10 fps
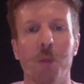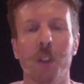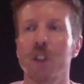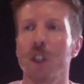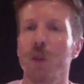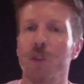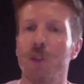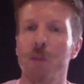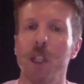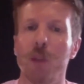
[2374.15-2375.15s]
So for
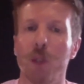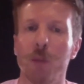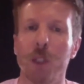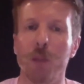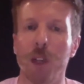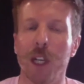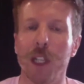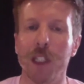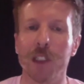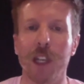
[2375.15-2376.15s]
me, what I mean by that
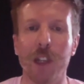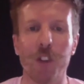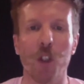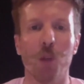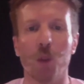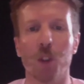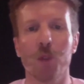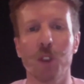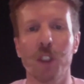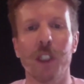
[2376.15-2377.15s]
is if your morning
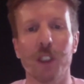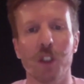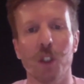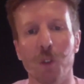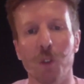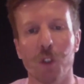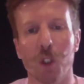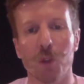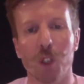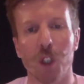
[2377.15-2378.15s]
routine is going for a
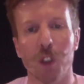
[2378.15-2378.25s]
run